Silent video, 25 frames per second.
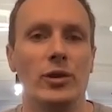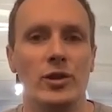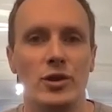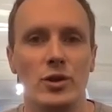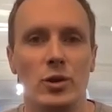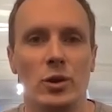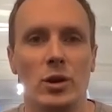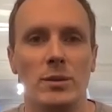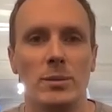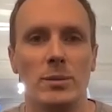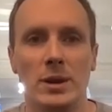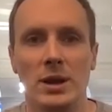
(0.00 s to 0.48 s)
to
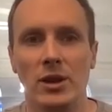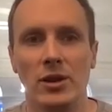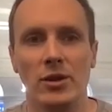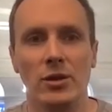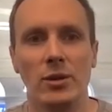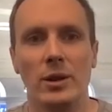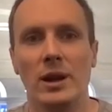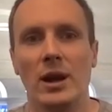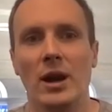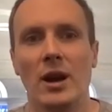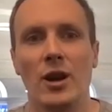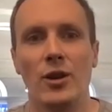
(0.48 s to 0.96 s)
join me in
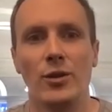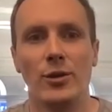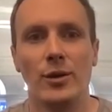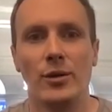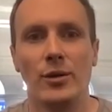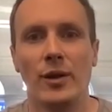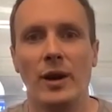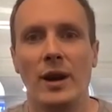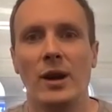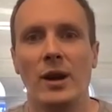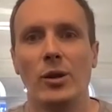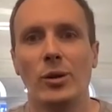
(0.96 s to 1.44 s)
doing a hundred
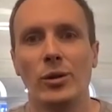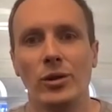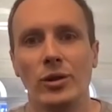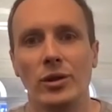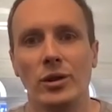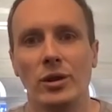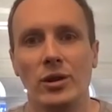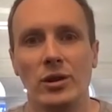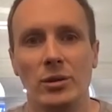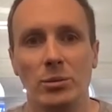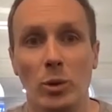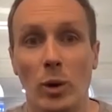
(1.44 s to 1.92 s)

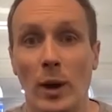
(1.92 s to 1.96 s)
thousand,